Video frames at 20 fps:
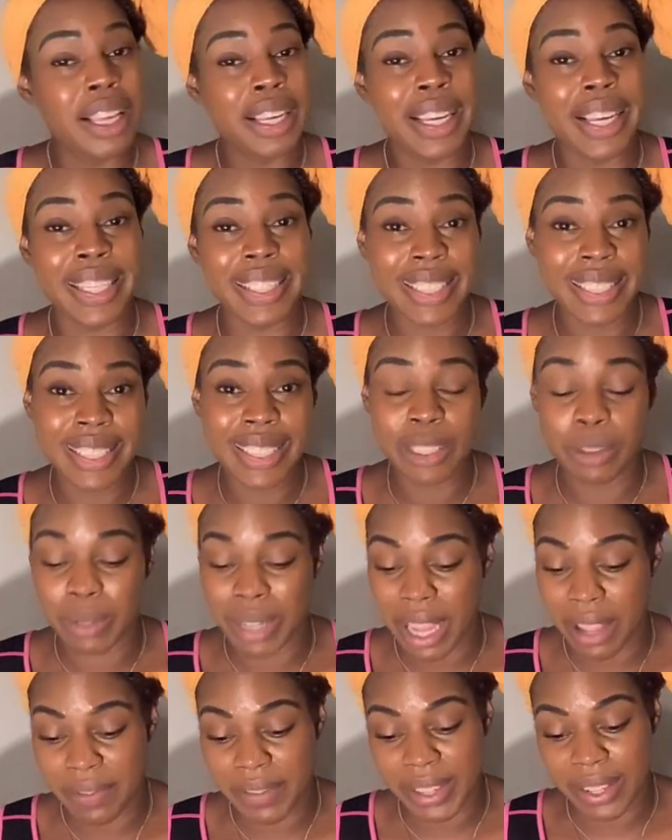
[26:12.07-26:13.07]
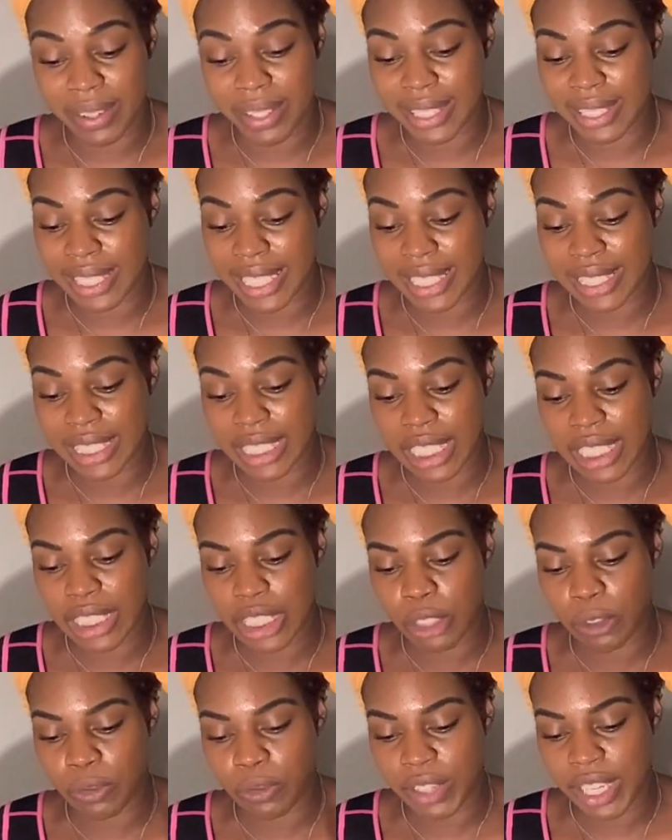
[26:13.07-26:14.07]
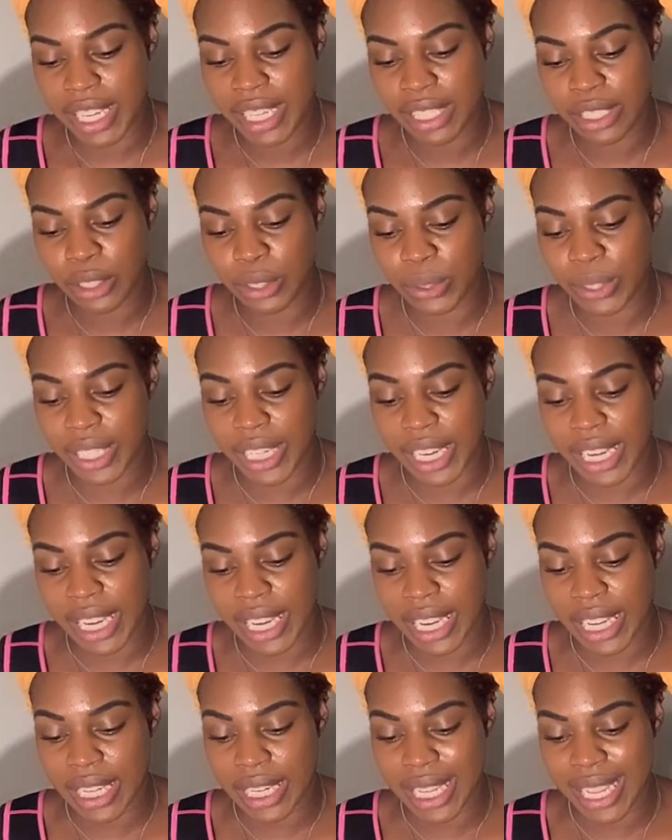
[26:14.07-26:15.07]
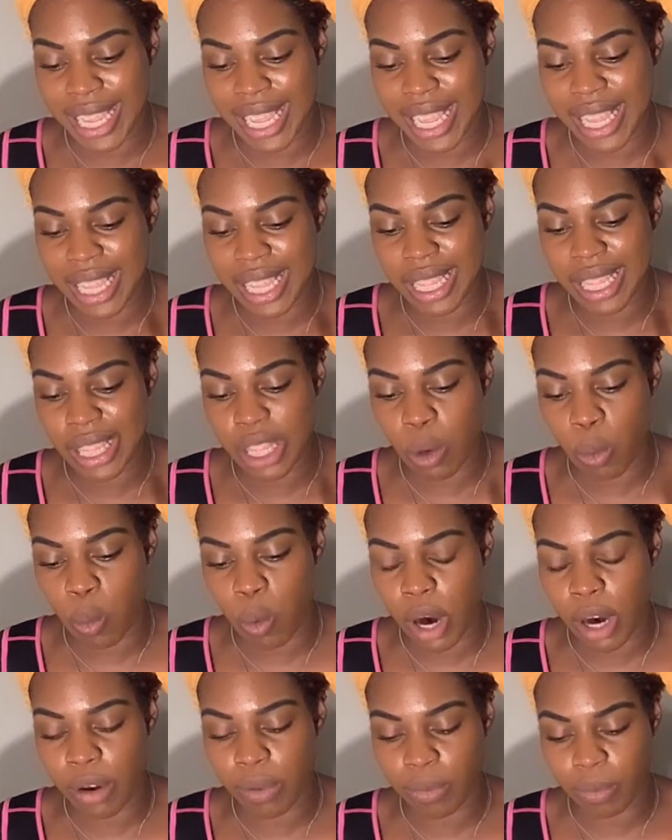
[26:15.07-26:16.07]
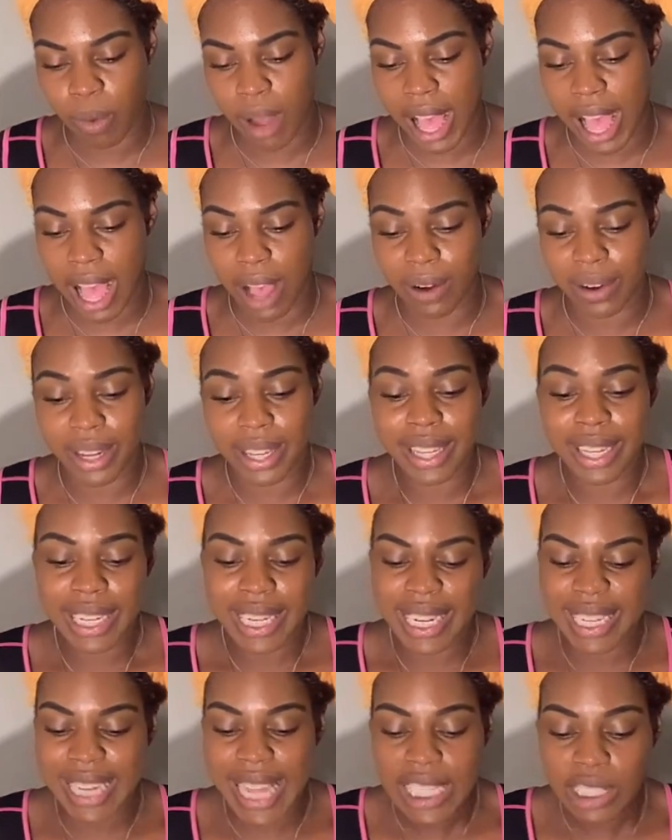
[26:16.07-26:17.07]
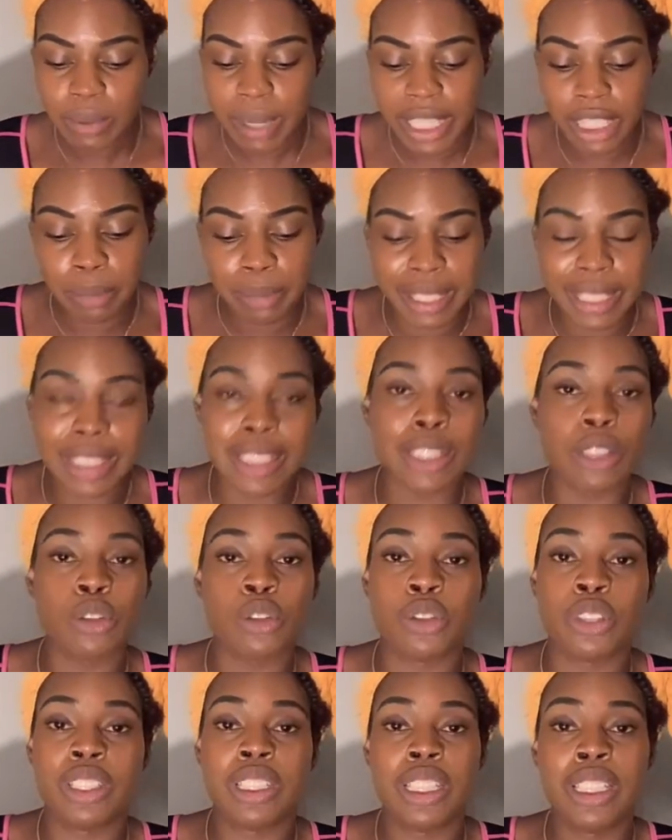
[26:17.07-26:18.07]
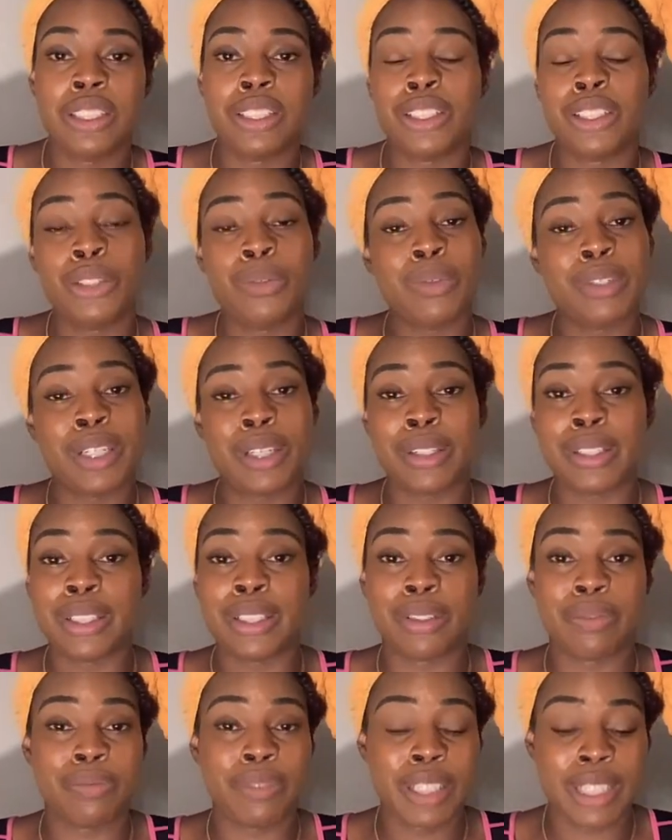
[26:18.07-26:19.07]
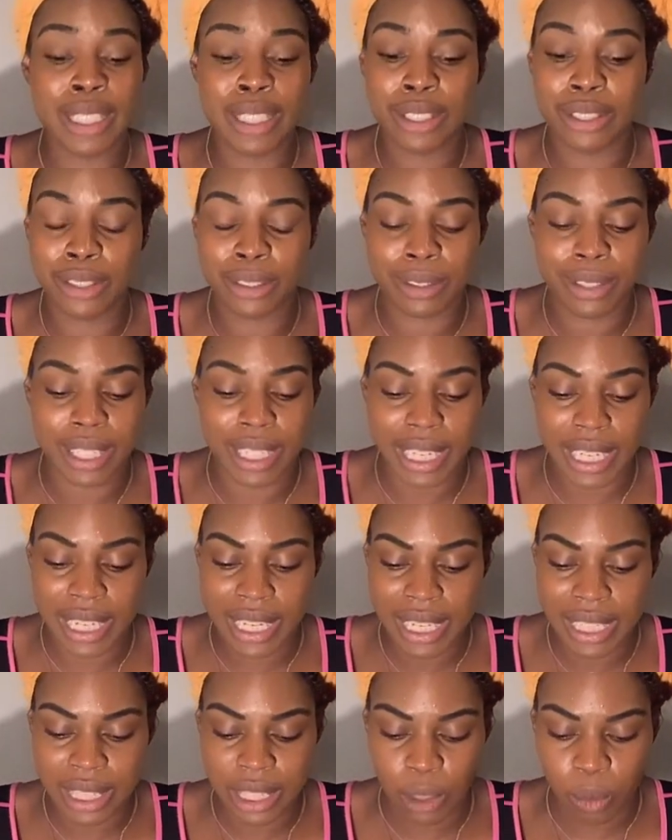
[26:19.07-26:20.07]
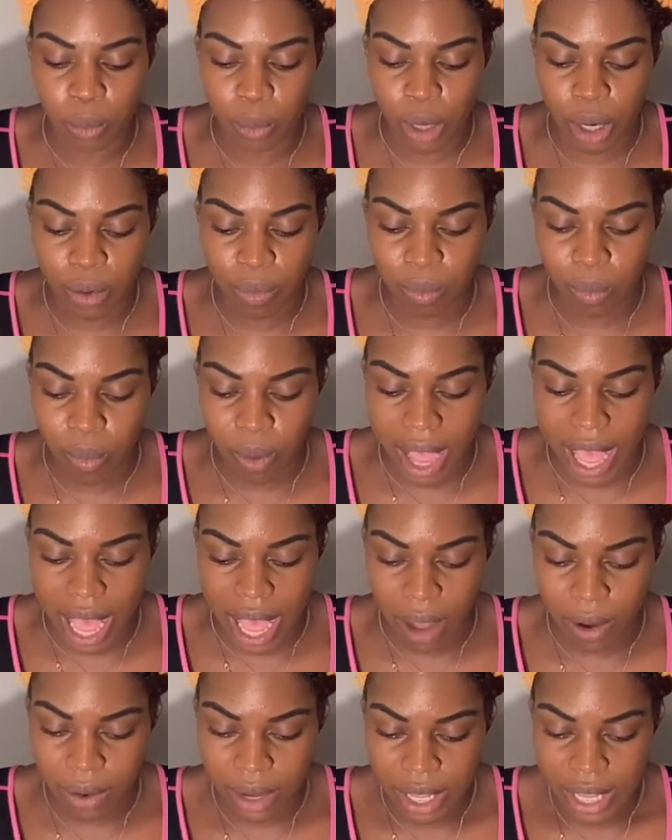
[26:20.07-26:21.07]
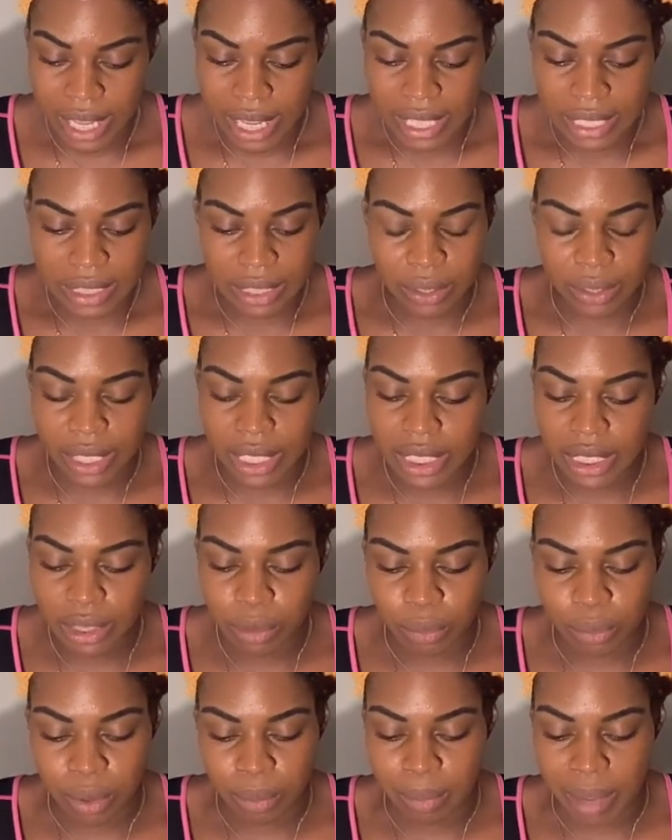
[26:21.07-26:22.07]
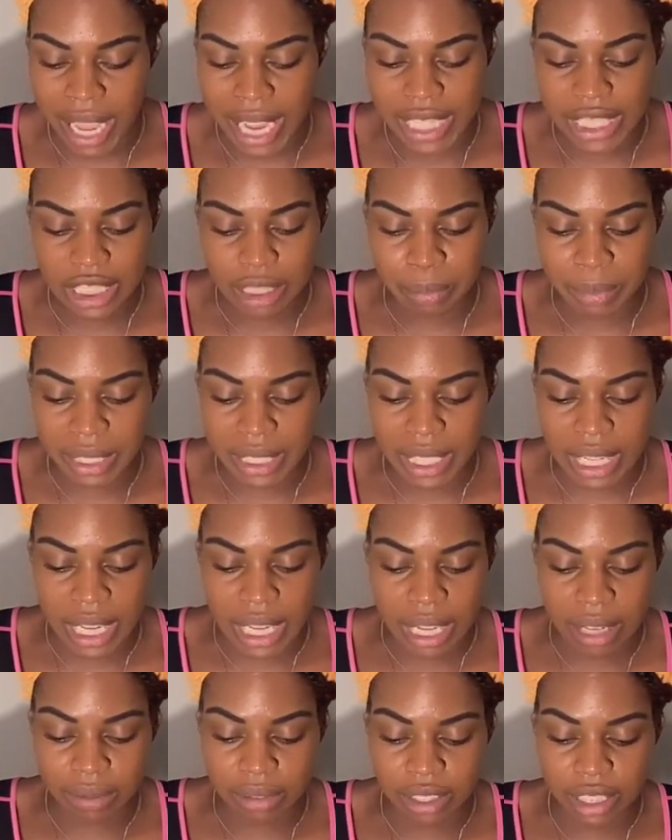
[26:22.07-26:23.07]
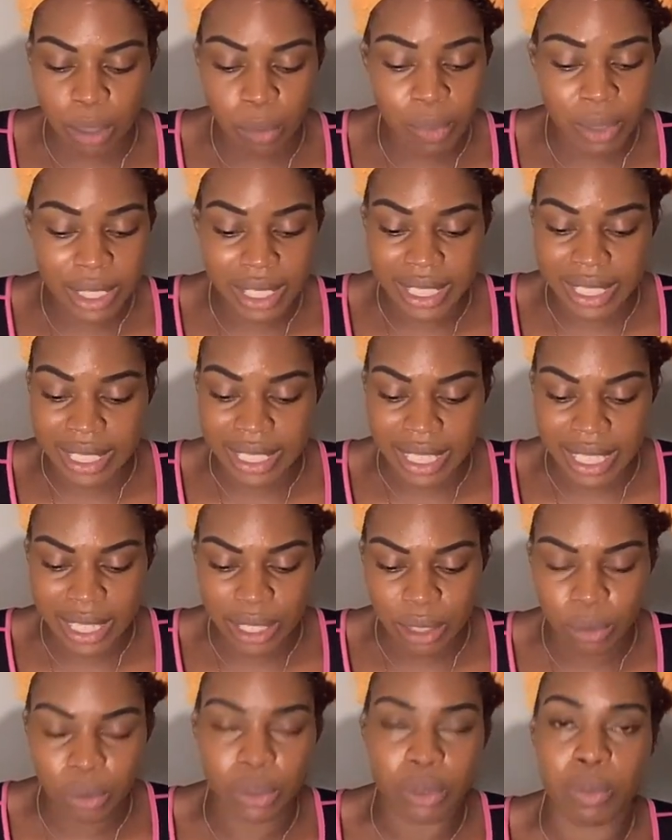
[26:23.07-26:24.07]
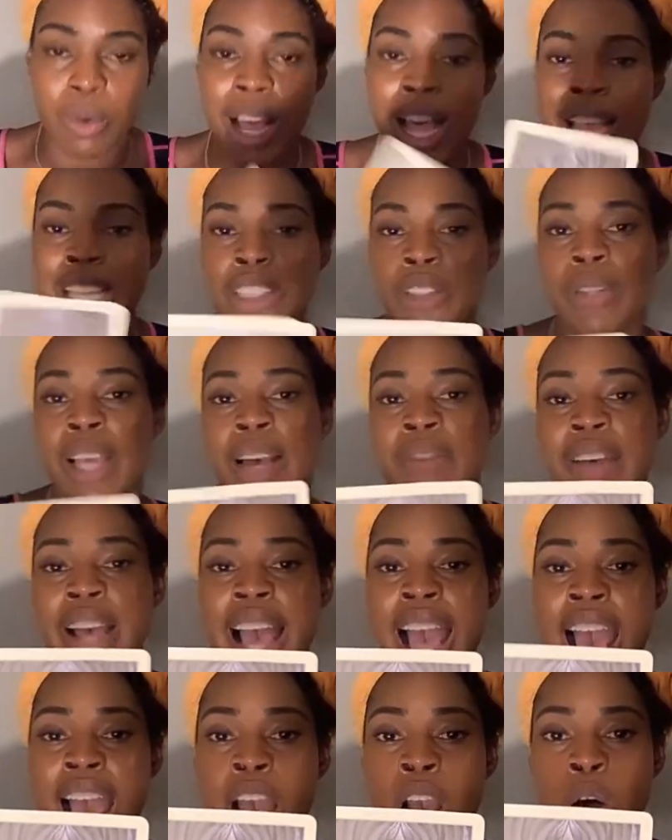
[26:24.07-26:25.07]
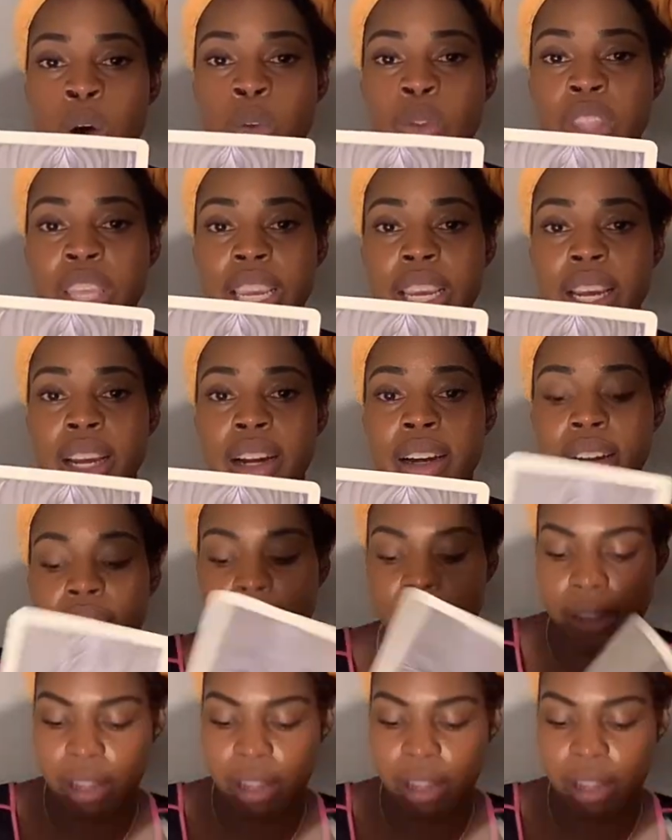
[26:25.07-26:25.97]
And this is what I feel. It says, defend to the end, the worthwhile. And that's why you're being so strategic. You are going to defend to the end, the worthwhile. So this reminds me of someone, again, who's wise. You have an owl there.